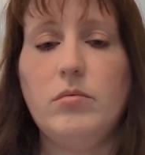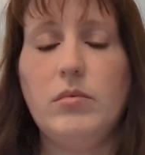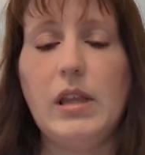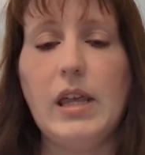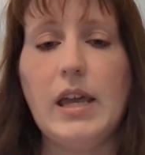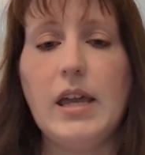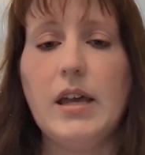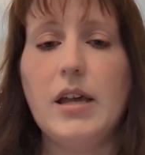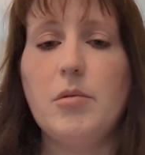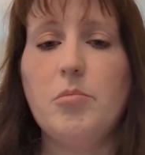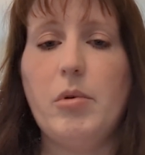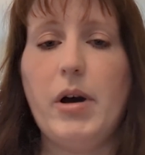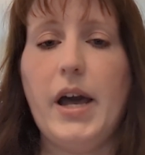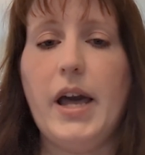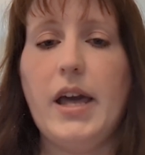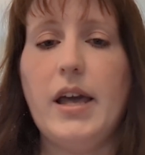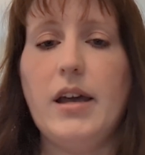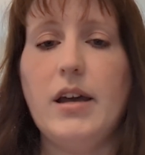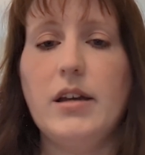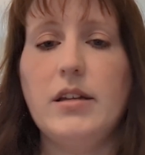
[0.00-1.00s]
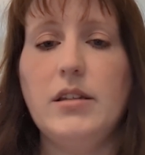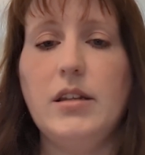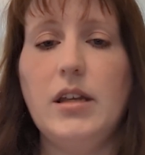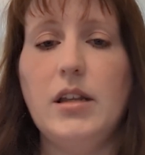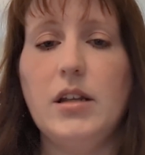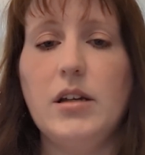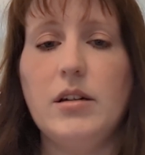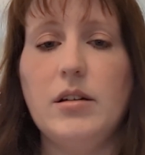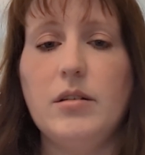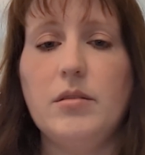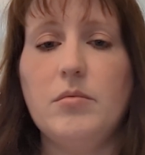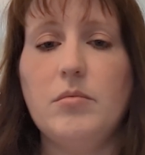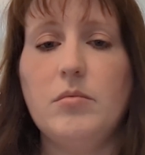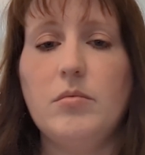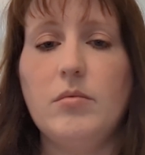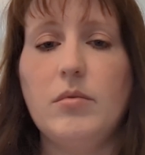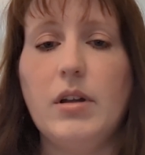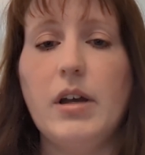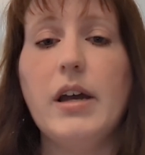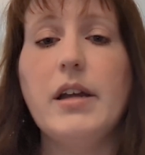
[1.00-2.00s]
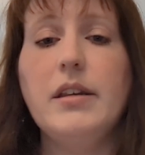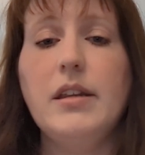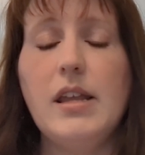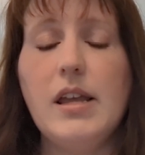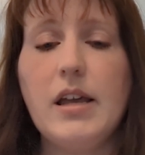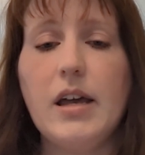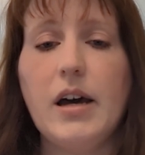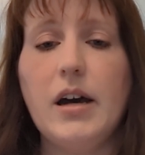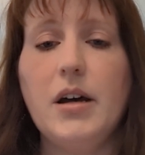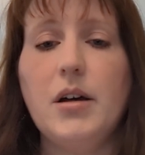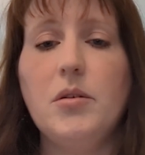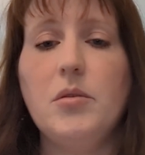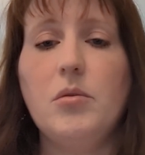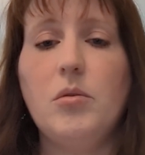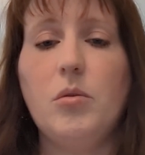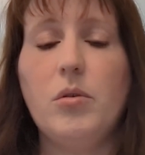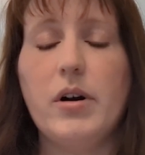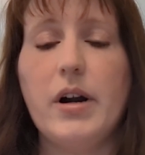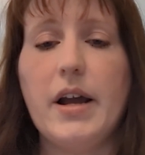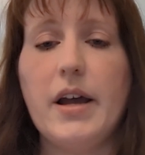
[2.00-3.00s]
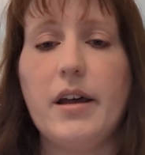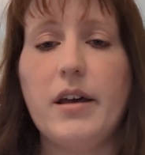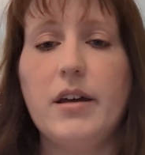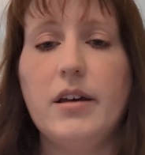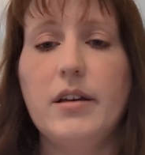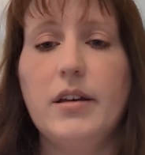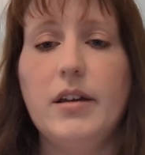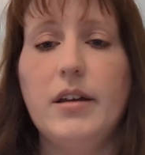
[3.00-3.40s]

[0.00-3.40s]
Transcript: League by Anika Orrock.